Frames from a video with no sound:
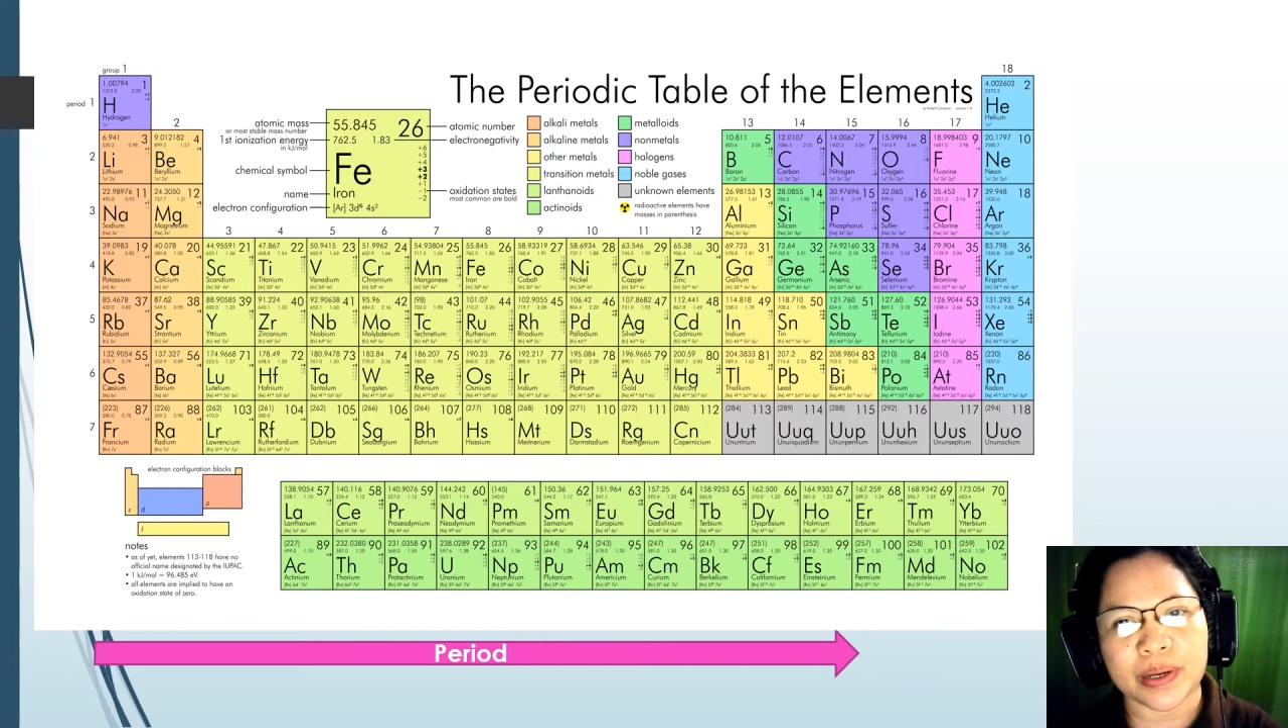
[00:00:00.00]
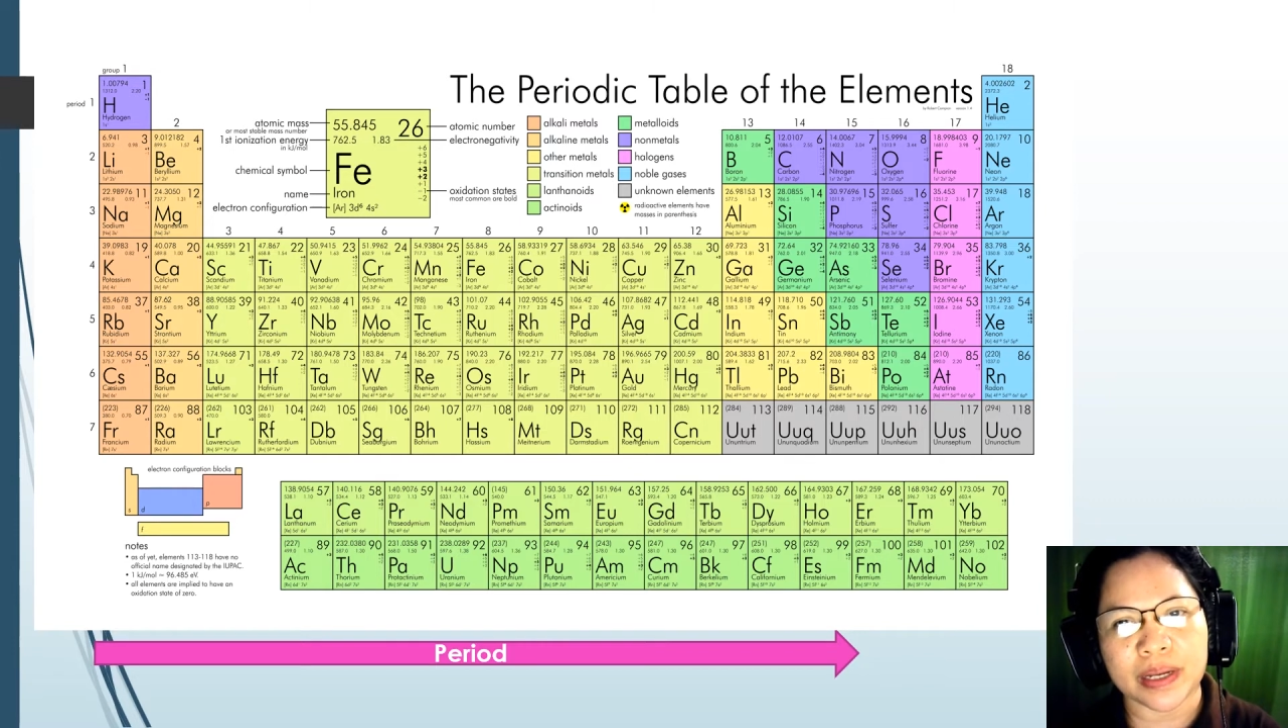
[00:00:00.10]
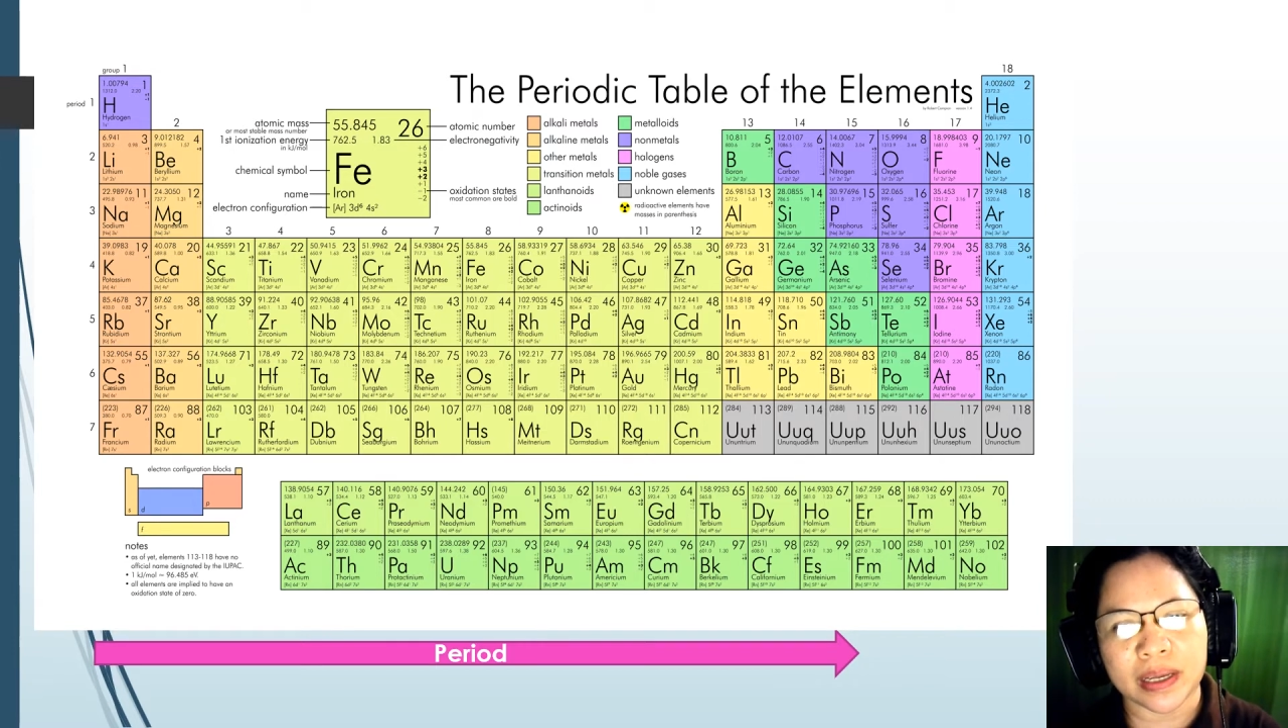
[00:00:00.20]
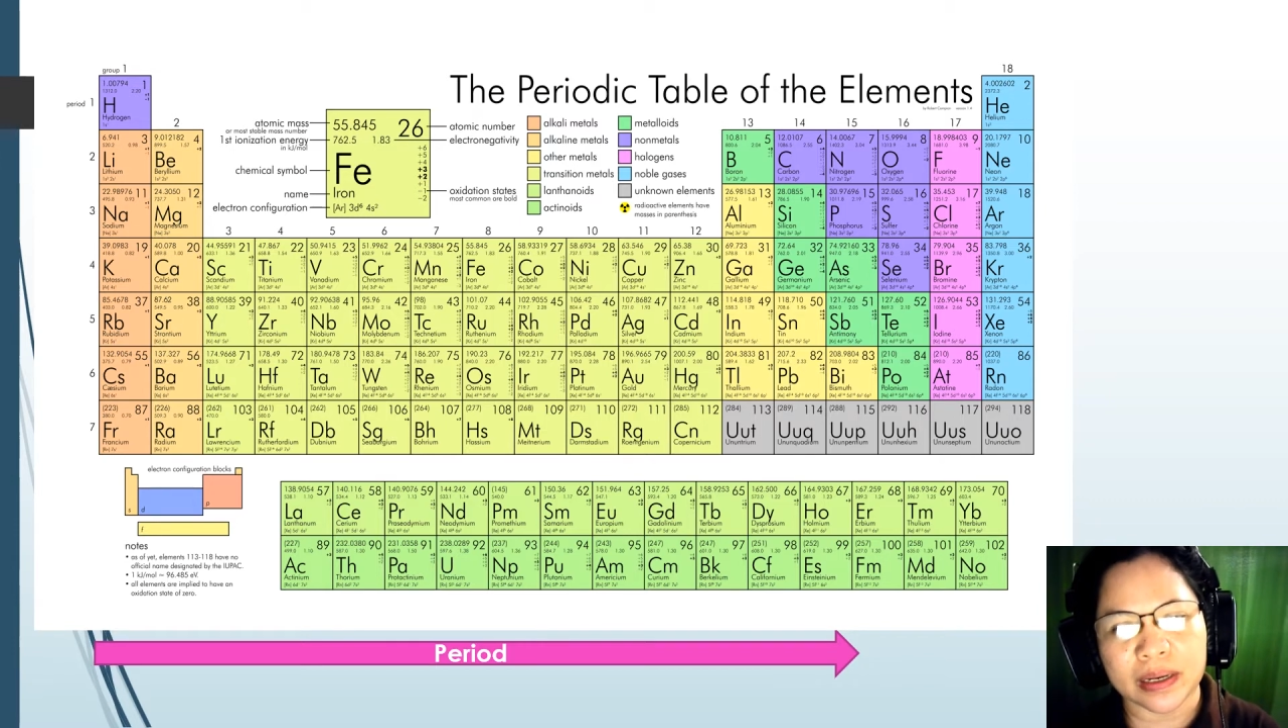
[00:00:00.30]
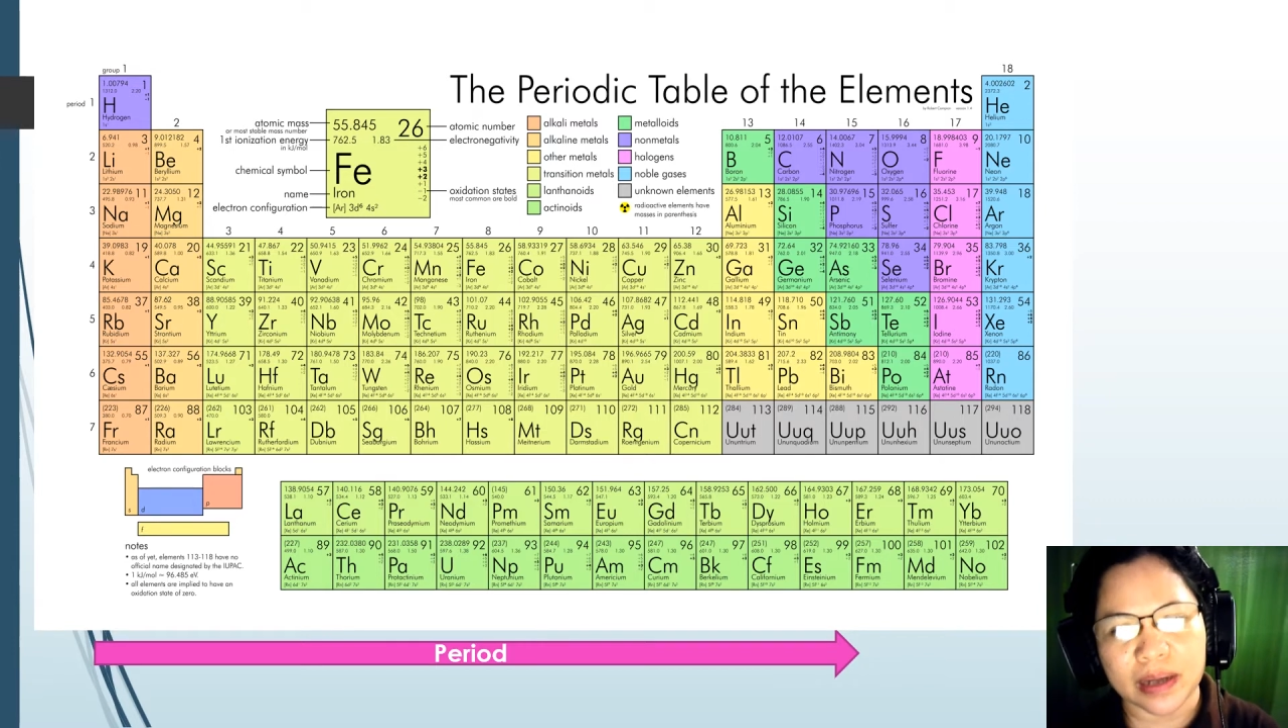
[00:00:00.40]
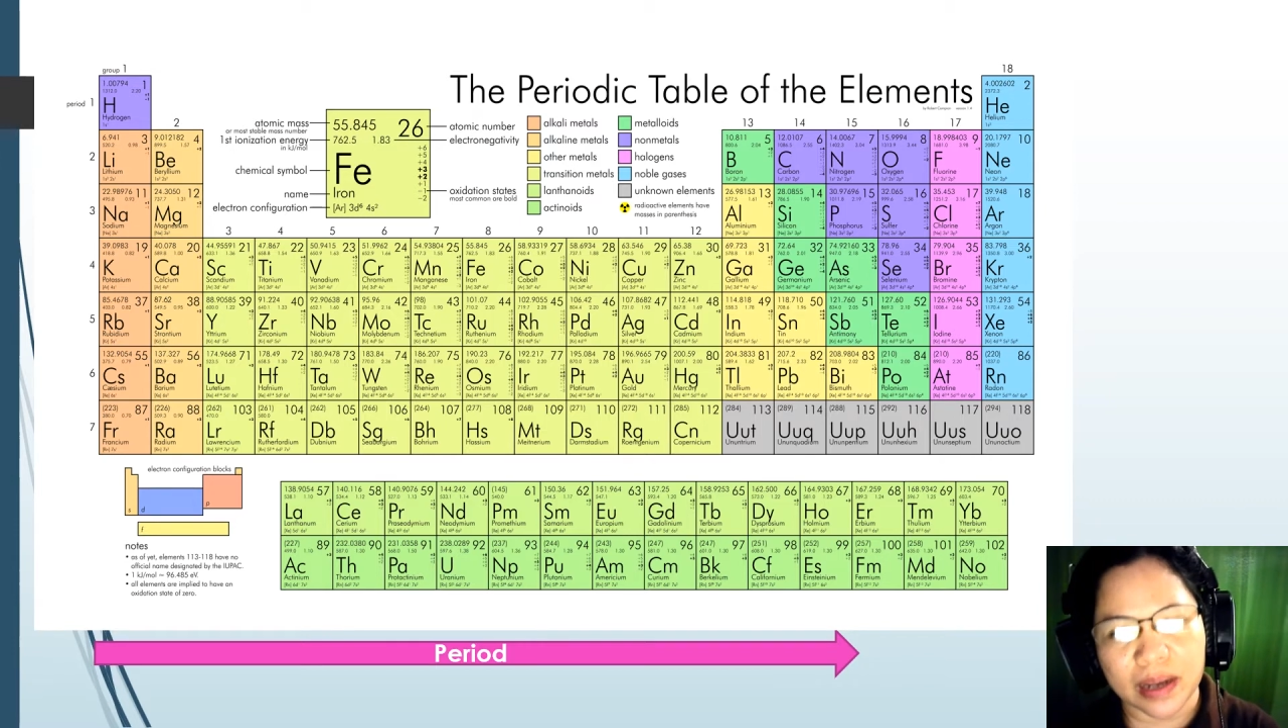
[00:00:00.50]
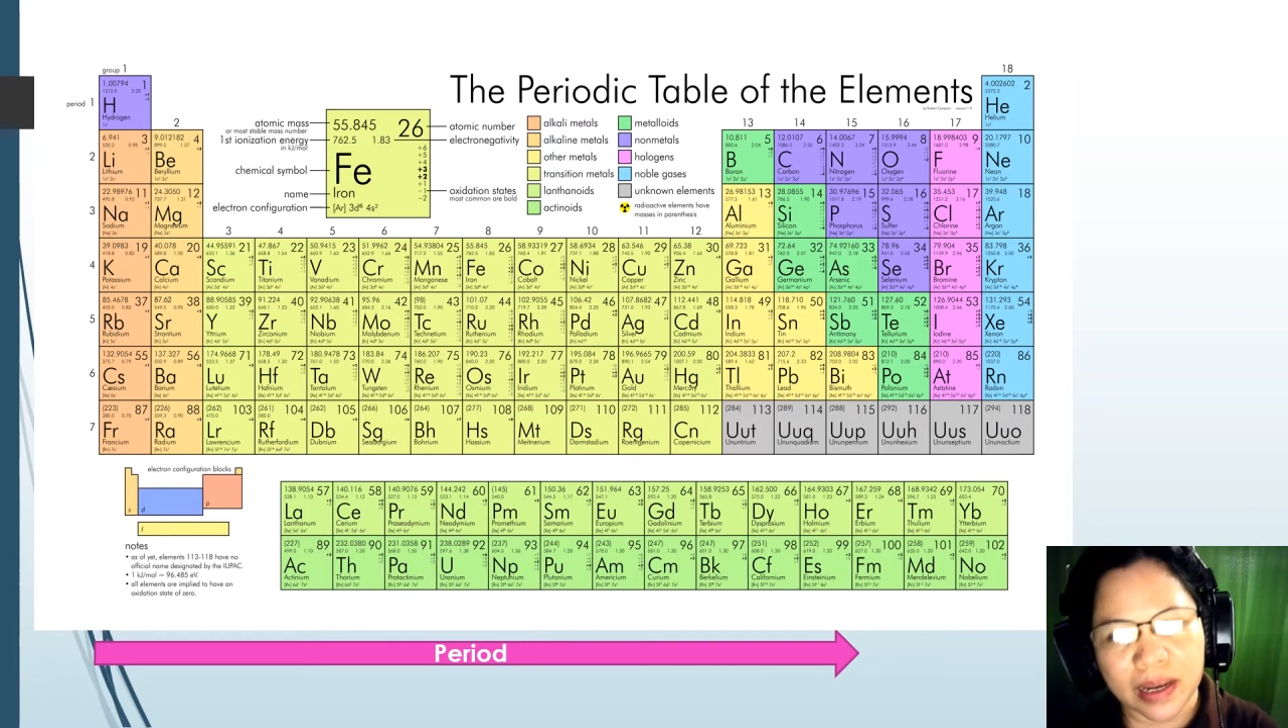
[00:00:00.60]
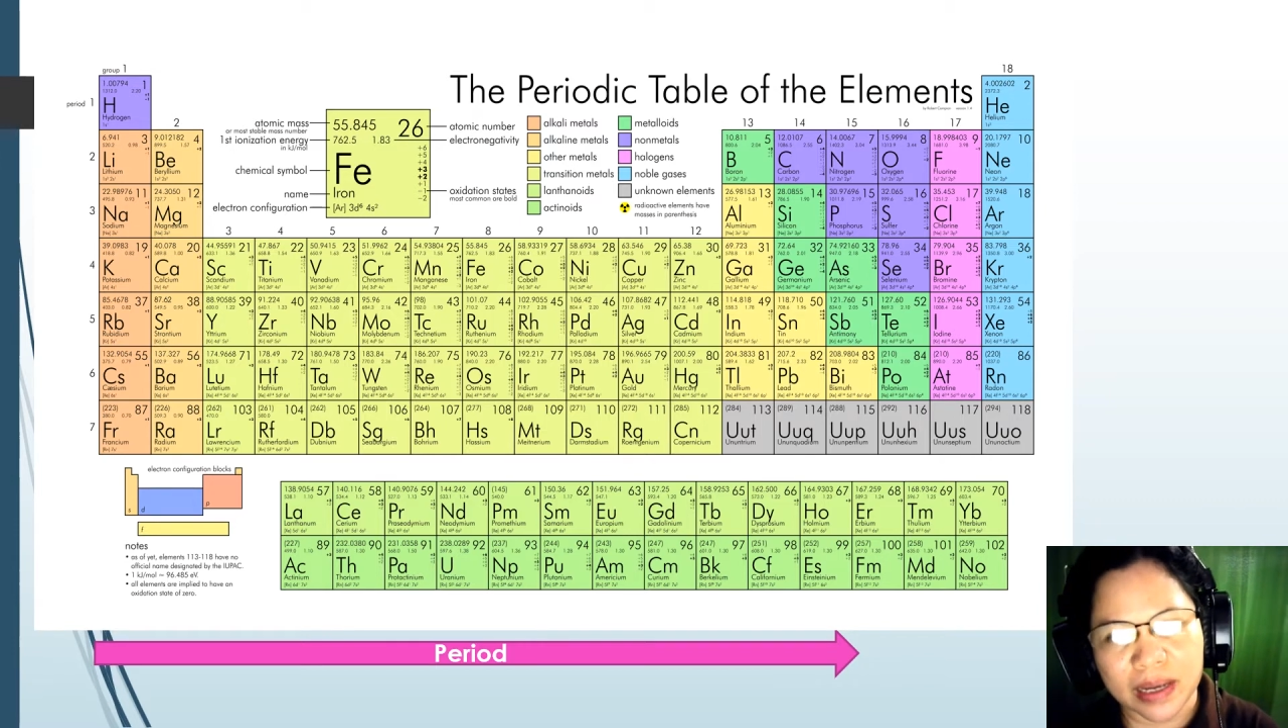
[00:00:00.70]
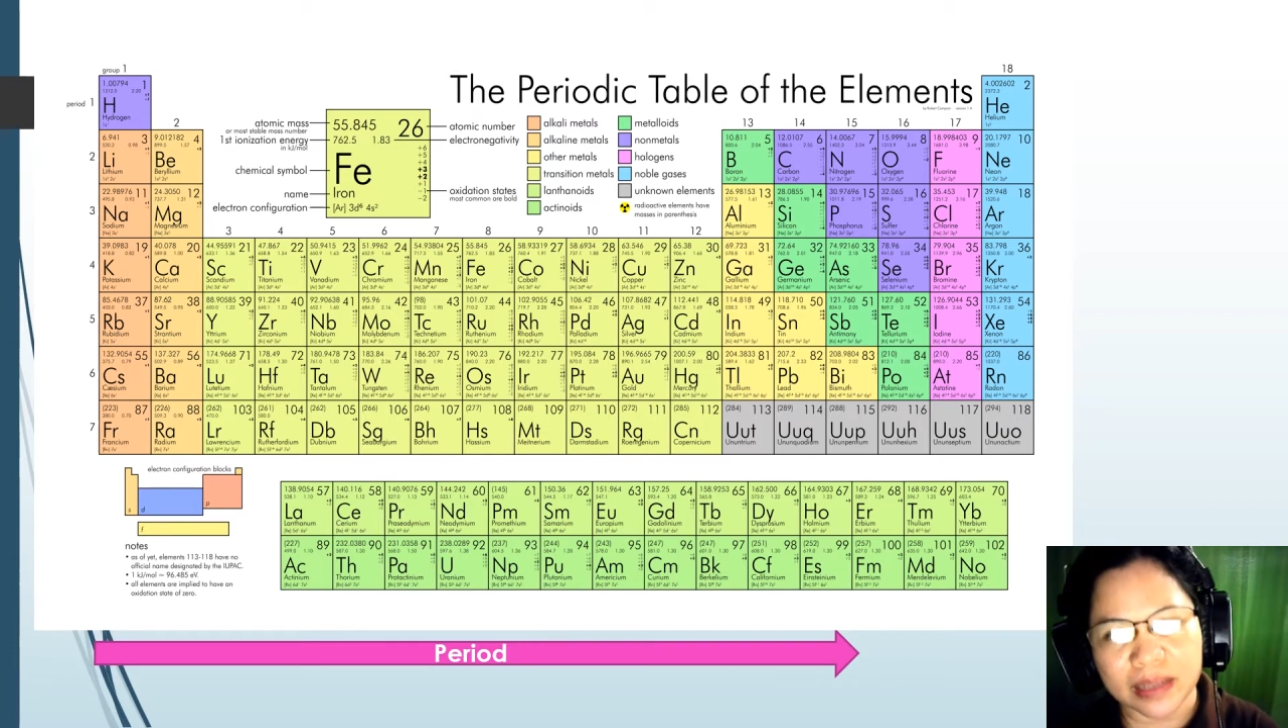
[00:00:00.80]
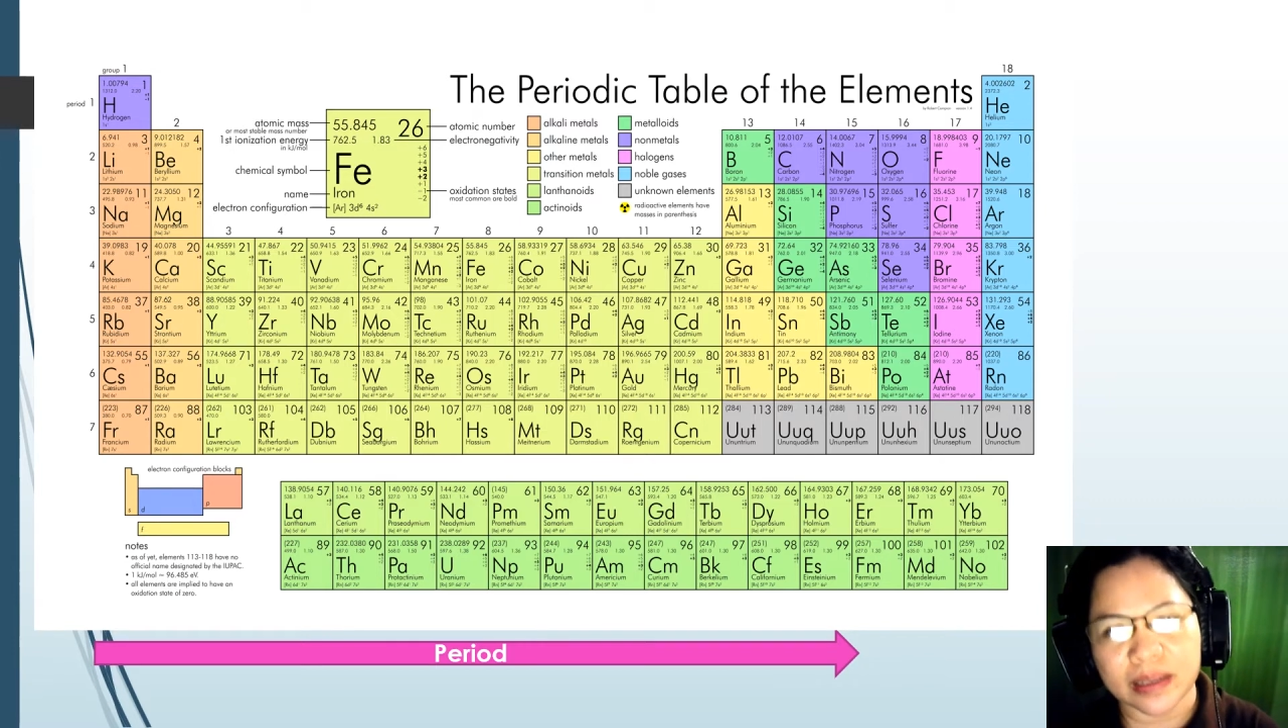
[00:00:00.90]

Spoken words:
and 8.